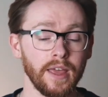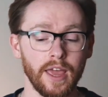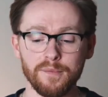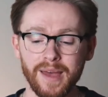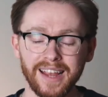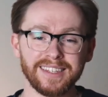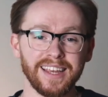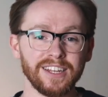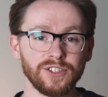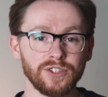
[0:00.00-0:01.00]
it makes
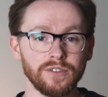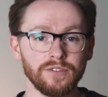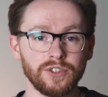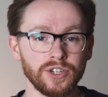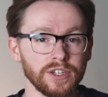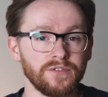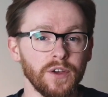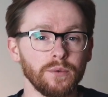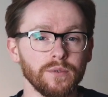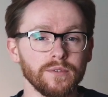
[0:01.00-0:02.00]
it just
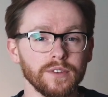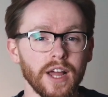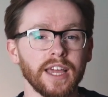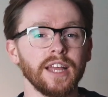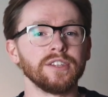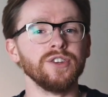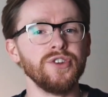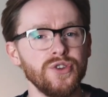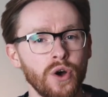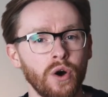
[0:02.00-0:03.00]
feel like it's
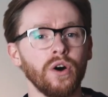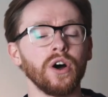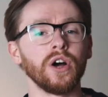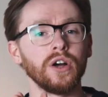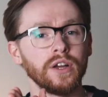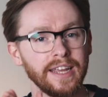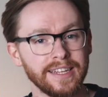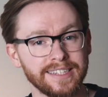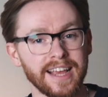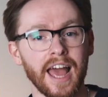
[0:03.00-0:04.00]
not
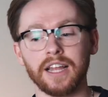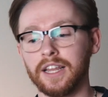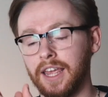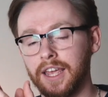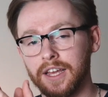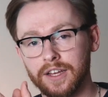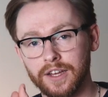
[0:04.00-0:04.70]
exactly